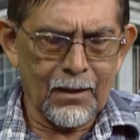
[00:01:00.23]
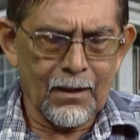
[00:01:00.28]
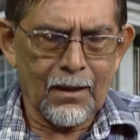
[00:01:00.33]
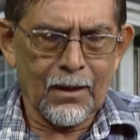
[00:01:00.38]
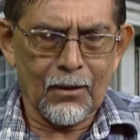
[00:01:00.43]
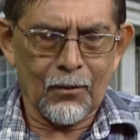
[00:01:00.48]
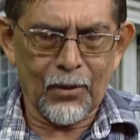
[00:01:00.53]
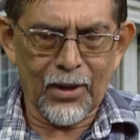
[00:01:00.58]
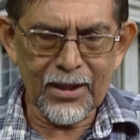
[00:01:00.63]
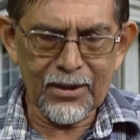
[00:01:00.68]

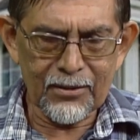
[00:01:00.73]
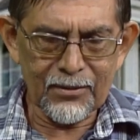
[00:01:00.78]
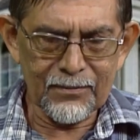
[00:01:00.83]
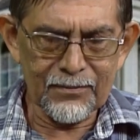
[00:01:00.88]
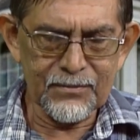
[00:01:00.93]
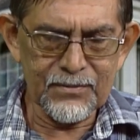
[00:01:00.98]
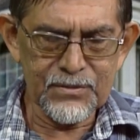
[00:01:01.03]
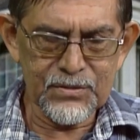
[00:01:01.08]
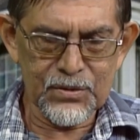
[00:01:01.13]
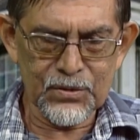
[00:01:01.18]

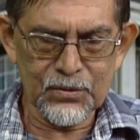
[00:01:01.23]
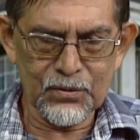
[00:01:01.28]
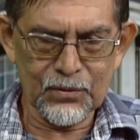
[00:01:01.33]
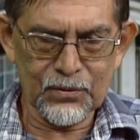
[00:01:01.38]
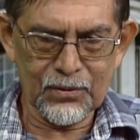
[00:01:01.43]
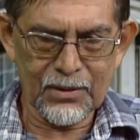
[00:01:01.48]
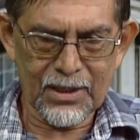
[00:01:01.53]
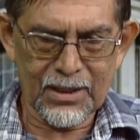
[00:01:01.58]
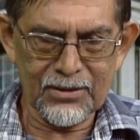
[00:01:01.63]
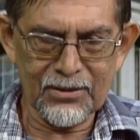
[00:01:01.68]
Welcome
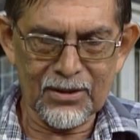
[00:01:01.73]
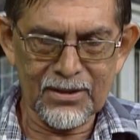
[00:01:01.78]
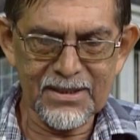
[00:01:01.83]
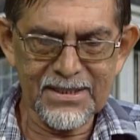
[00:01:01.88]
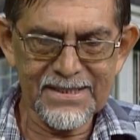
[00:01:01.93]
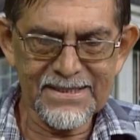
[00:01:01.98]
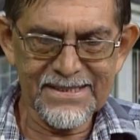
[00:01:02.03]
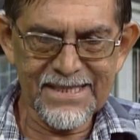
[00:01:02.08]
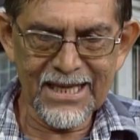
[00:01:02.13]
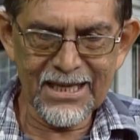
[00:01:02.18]
to another
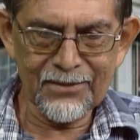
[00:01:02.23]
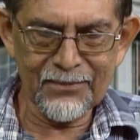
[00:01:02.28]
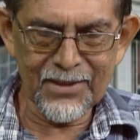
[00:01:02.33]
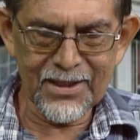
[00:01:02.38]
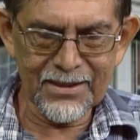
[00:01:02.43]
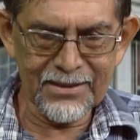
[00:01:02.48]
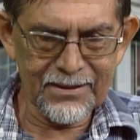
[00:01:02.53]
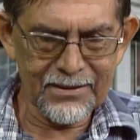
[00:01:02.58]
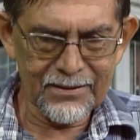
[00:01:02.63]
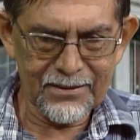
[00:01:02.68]

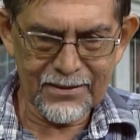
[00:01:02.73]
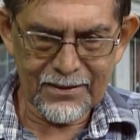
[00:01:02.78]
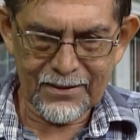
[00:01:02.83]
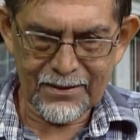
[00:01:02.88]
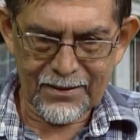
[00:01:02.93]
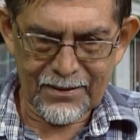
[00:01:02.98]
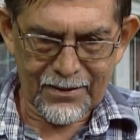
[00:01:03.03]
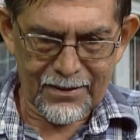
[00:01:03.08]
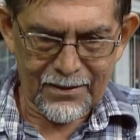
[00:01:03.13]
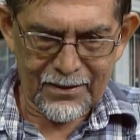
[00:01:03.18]
segment,
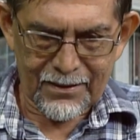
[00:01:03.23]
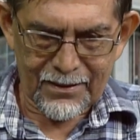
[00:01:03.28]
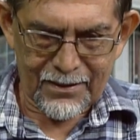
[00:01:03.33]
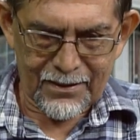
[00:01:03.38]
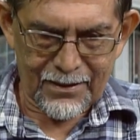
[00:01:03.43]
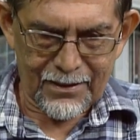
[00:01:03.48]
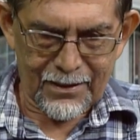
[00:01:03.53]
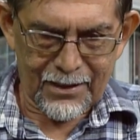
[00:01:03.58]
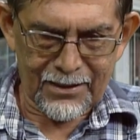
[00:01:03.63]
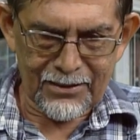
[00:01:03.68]

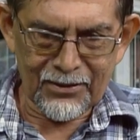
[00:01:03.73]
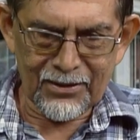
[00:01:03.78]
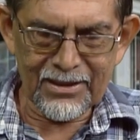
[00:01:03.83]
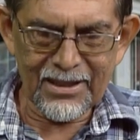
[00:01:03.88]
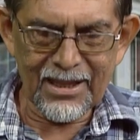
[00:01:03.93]
another